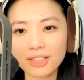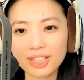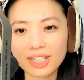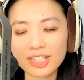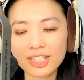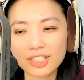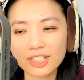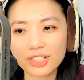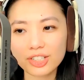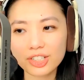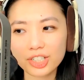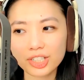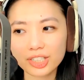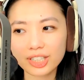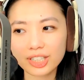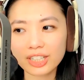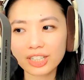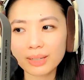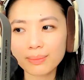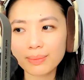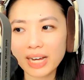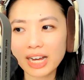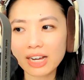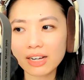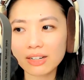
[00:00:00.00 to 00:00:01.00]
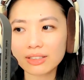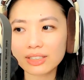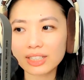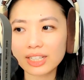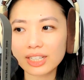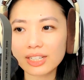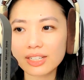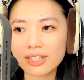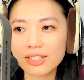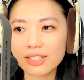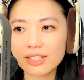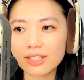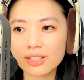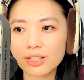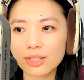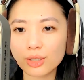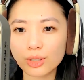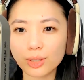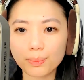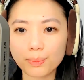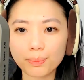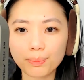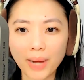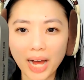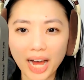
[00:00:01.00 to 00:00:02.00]
things you should think about is
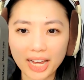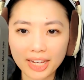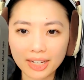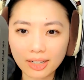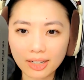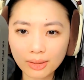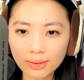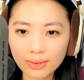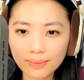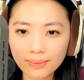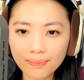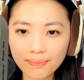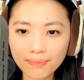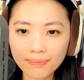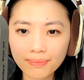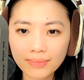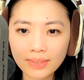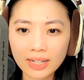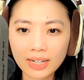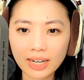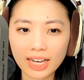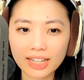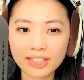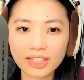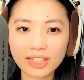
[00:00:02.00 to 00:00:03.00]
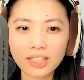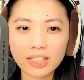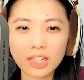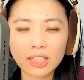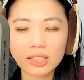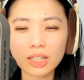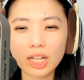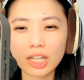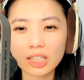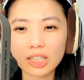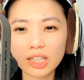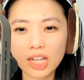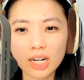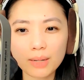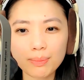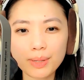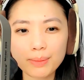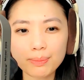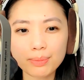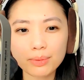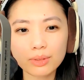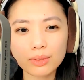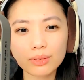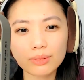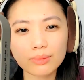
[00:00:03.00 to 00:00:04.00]
your bio. I think a lot of
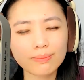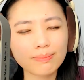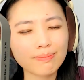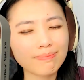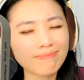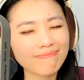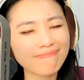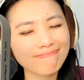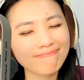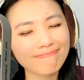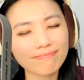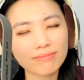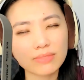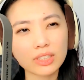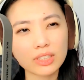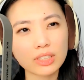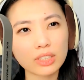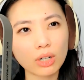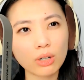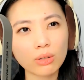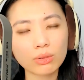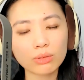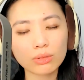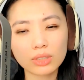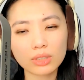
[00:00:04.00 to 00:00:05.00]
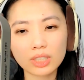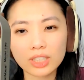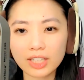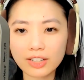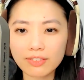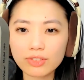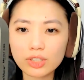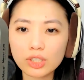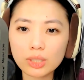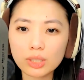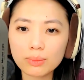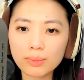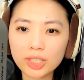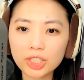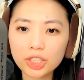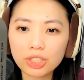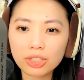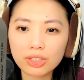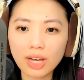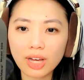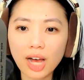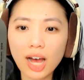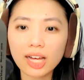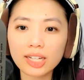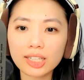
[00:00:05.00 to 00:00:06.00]
people don't give too much
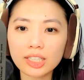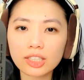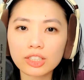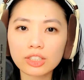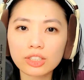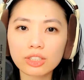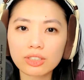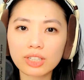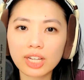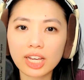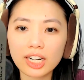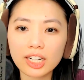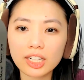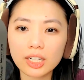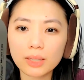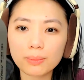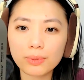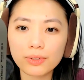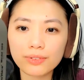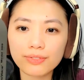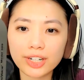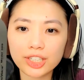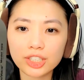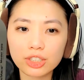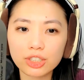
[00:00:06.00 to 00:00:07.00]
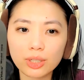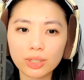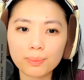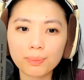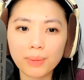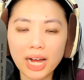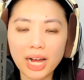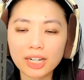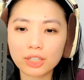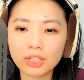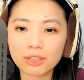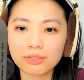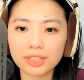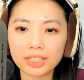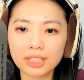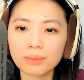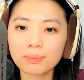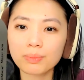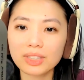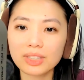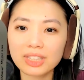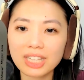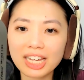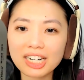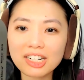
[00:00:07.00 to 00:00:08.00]
thought into getting a professional bio written,
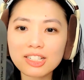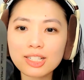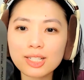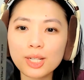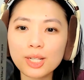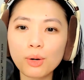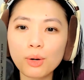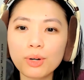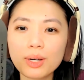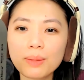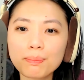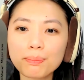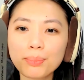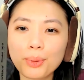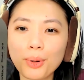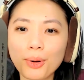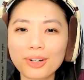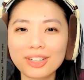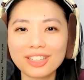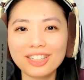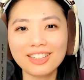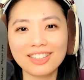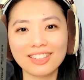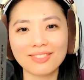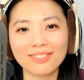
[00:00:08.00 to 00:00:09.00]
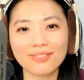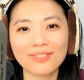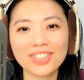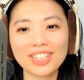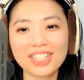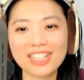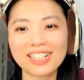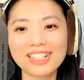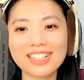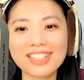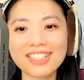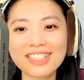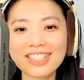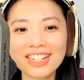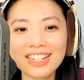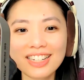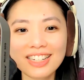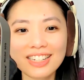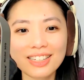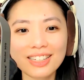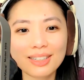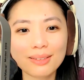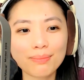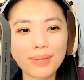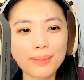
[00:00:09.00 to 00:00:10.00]
but that is so important because
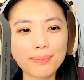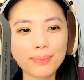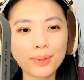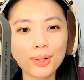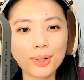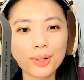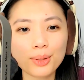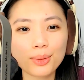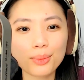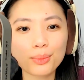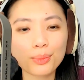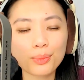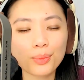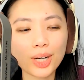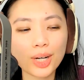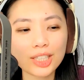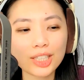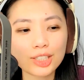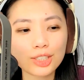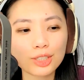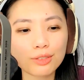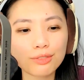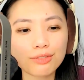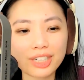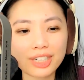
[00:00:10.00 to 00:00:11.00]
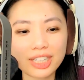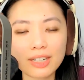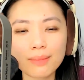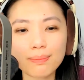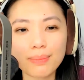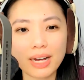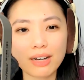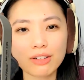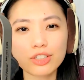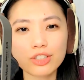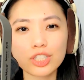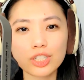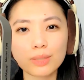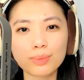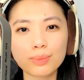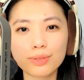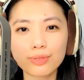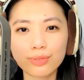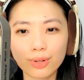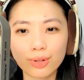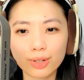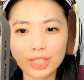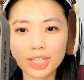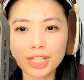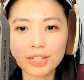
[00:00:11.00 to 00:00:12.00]
people want to read about you
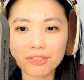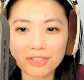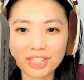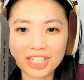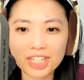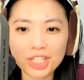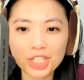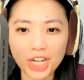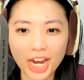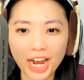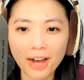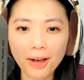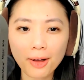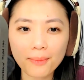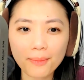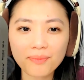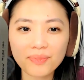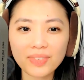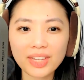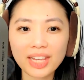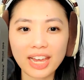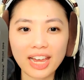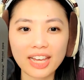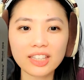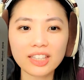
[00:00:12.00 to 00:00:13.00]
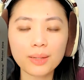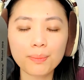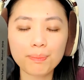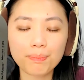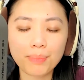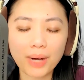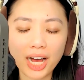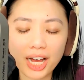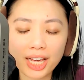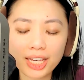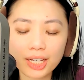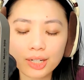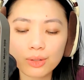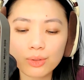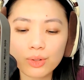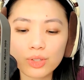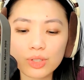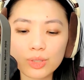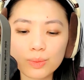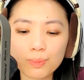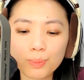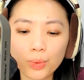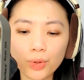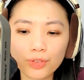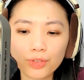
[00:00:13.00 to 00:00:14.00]
before they reach out. And the bio
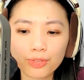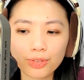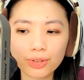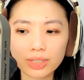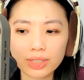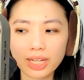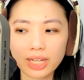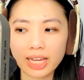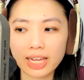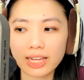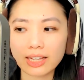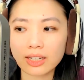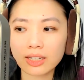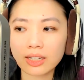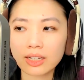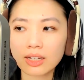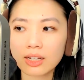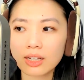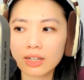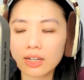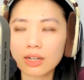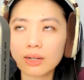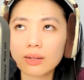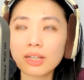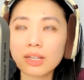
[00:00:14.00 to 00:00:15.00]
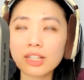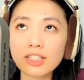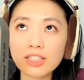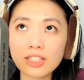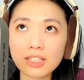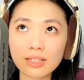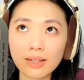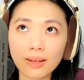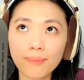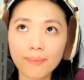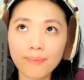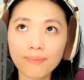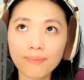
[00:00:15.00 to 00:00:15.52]
is more for like, it's